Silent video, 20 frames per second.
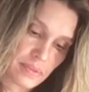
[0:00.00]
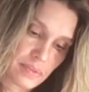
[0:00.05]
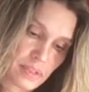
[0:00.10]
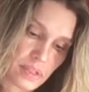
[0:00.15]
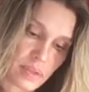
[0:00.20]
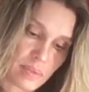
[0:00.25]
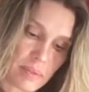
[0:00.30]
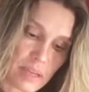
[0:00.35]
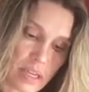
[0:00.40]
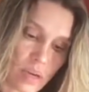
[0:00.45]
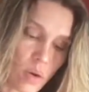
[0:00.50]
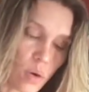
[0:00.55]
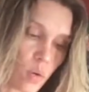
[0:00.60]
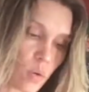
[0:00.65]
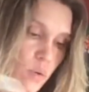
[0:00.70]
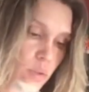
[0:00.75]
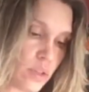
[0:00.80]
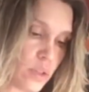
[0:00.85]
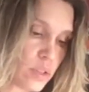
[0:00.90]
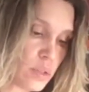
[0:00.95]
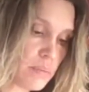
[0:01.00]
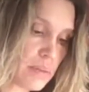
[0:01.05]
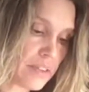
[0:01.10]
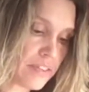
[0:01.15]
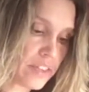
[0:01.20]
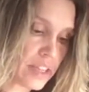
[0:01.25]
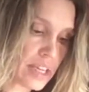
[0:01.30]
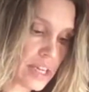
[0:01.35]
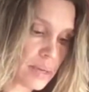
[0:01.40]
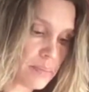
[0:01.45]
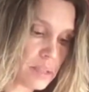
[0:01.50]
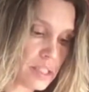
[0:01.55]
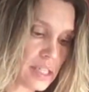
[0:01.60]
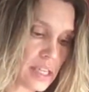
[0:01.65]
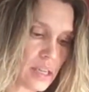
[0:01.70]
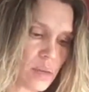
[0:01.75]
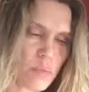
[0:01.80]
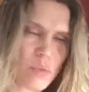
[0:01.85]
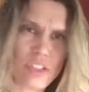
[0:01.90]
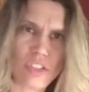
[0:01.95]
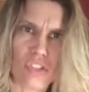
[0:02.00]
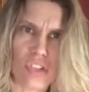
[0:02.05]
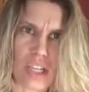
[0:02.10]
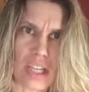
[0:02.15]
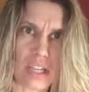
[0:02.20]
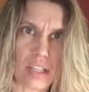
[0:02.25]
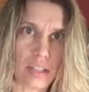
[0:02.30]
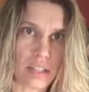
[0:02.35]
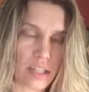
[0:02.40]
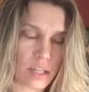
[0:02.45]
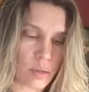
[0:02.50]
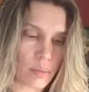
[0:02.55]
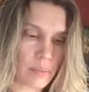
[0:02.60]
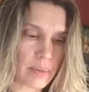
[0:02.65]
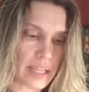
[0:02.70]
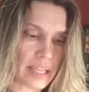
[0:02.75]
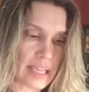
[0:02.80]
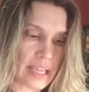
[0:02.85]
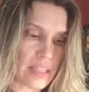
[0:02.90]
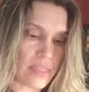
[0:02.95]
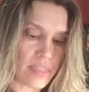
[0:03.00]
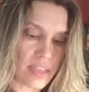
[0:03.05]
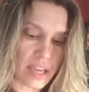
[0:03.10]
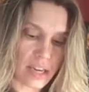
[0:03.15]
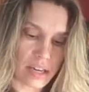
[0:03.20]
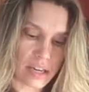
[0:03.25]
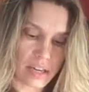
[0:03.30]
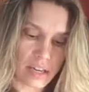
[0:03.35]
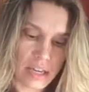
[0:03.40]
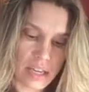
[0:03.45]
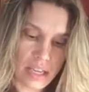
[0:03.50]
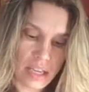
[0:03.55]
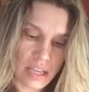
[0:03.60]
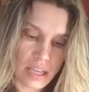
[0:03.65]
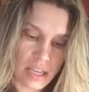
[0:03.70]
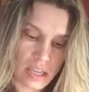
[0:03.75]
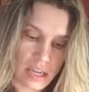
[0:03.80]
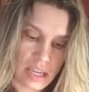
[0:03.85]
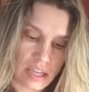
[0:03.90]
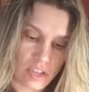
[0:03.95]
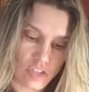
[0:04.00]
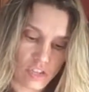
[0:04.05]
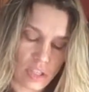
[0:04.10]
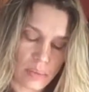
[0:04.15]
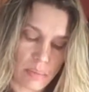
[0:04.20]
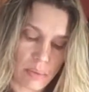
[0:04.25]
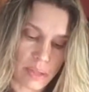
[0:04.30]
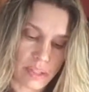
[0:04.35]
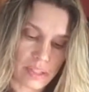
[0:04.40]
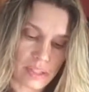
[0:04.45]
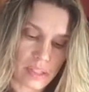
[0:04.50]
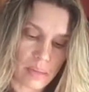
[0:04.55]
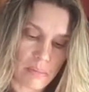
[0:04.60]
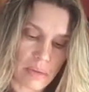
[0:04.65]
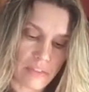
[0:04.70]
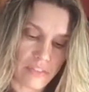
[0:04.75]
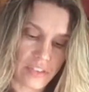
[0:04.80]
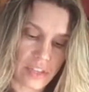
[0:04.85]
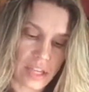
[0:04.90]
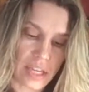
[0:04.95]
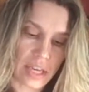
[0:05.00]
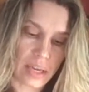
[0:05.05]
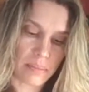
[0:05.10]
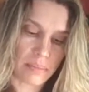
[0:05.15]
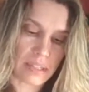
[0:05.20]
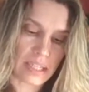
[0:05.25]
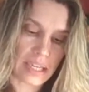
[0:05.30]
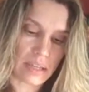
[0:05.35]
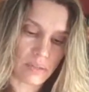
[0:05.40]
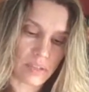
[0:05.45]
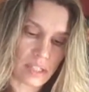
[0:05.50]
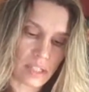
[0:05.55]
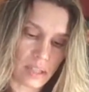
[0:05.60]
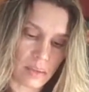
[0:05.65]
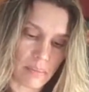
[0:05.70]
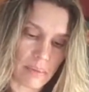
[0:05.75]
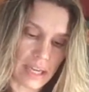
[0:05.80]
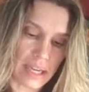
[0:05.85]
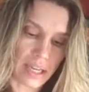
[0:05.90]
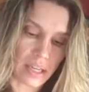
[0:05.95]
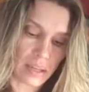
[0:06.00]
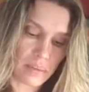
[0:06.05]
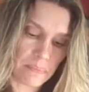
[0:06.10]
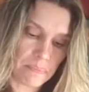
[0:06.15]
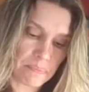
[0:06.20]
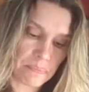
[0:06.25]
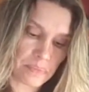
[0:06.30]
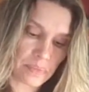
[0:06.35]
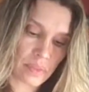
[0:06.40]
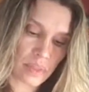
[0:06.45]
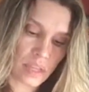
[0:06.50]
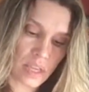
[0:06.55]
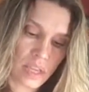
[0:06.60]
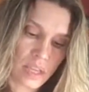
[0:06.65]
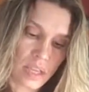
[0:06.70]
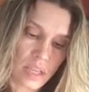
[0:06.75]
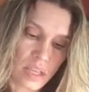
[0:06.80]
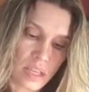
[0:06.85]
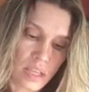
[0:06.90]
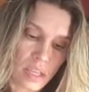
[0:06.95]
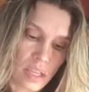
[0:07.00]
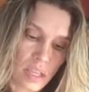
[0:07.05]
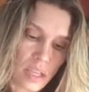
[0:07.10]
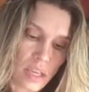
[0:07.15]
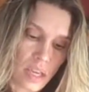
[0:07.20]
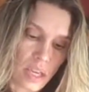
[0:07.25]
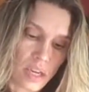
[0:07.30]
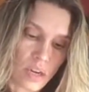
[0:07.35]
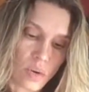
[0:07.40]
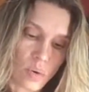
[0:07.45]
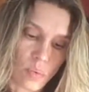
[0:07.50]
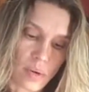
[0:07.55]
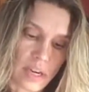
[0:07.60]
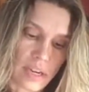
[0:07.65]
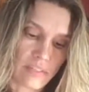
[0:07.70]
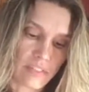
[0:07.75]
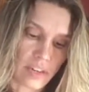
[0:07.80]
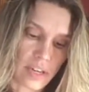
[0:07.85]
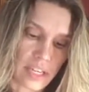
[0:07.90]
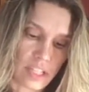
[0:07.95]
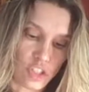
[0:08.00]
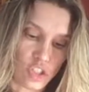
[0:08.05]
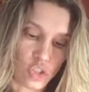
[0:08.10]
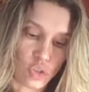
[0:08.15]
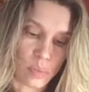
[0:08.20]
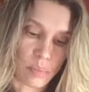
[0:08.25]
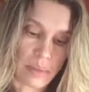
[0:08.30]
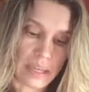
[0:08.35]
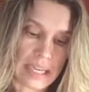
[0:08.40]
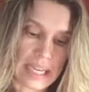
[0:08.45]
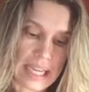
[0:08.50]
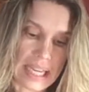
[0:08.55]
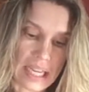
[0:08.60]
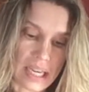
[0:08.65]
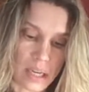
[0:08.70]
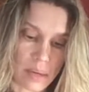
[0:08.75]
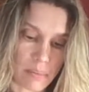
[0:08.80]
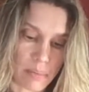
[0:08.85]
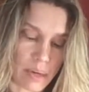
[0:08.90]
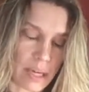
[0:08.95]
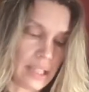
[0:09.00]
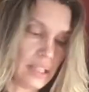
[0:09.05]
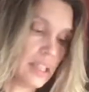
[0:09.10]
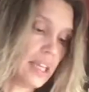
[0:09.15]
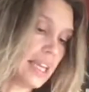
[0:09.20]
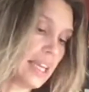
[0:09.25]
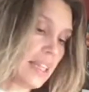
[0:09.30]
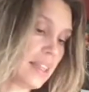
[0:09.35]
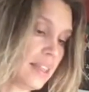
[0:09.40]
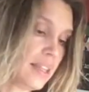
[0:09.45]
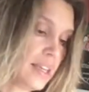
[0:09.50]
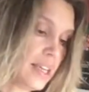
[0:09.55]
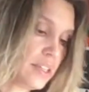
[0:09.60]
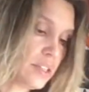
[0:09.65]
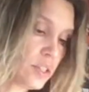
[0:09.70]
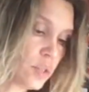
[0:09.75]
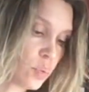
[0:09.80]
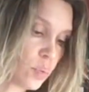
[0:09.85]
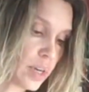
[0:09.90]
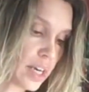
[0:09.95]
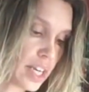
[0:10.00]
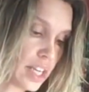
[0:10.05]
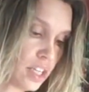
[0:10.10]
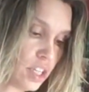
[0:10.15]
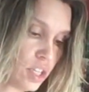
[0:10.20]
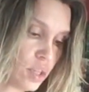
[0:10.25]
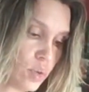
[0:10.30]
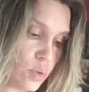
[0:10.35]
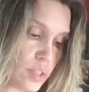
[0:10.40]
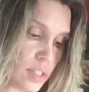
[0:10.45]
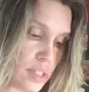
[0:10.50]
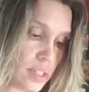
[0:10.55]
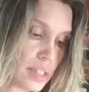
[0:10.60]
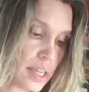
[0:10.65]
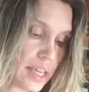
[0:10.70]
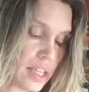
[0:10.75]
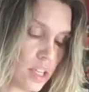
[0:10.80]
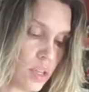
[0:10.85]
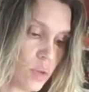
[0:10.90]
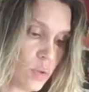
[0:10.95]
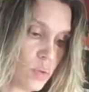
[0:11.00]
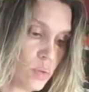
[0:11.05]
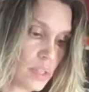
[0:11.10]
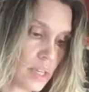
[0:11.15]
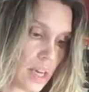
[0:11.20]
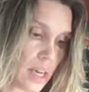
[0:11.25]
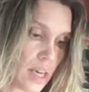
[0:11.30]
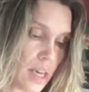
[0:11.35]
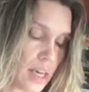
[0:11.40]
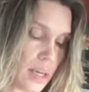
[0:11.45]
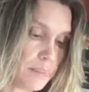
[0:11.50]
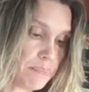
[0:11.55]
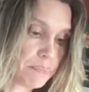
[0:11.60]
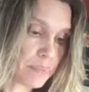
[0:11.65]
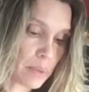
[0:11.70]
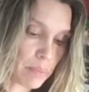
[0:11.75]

So I'm going to hold those muffin cups down. Once you get a little bit in there, it actually puts the muffin cup down to the bottom. I know whenever I do banana bread like this, what I use is I use a